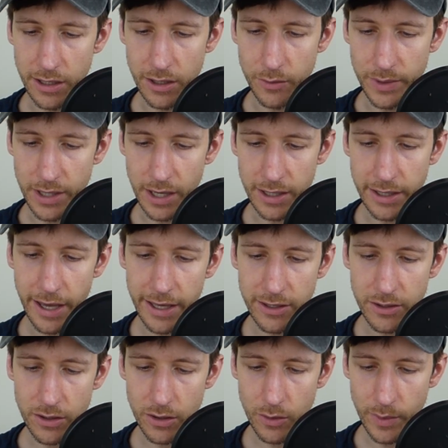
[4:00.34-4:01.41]

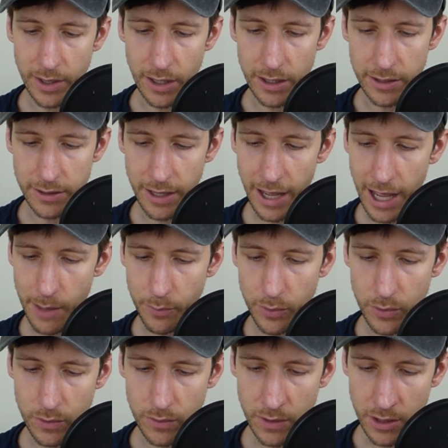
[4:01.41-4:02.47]
Geico, we got
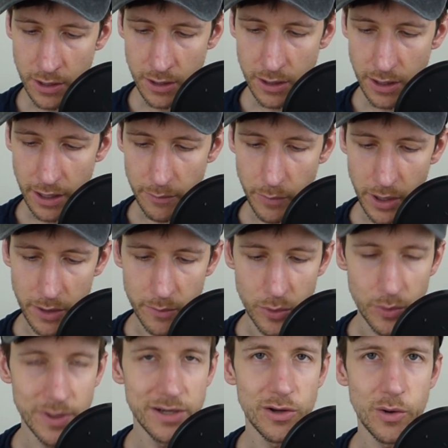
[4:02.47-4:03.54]
Apple. I bought a
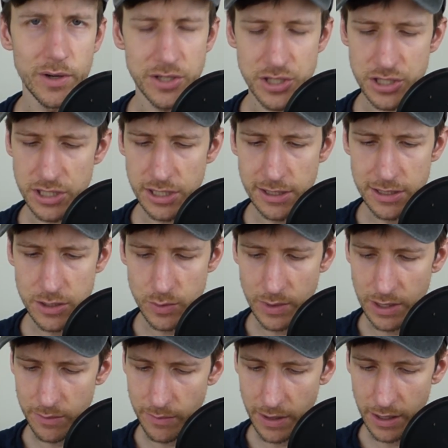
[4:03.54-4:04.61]
burrito at Sheetz.
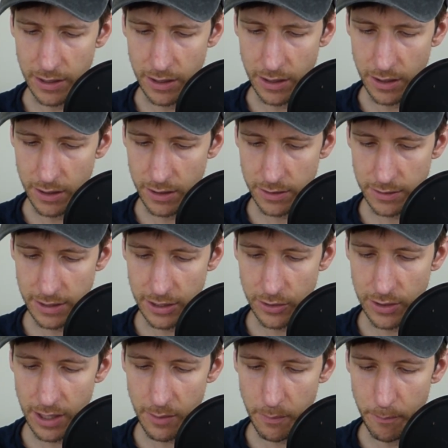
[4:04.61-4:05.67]
We got my
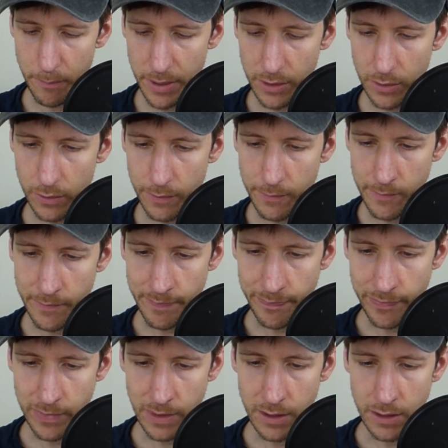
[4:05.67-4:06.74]
internet bill.
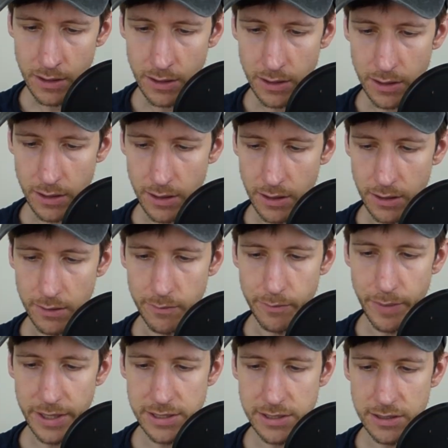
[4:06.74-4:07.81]

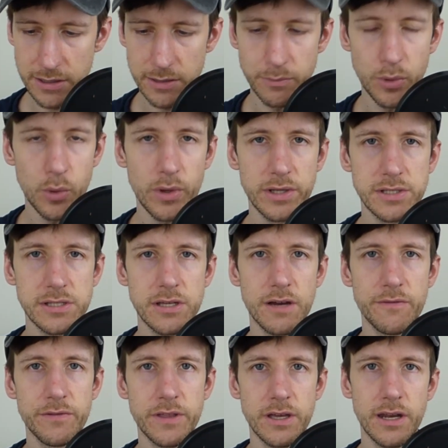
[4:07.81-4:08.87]
Basically boring
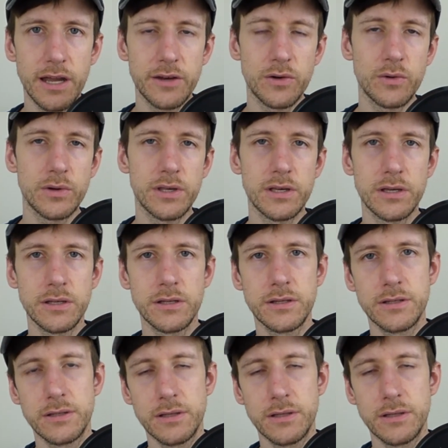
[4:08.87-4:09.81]
stuff that I don't get,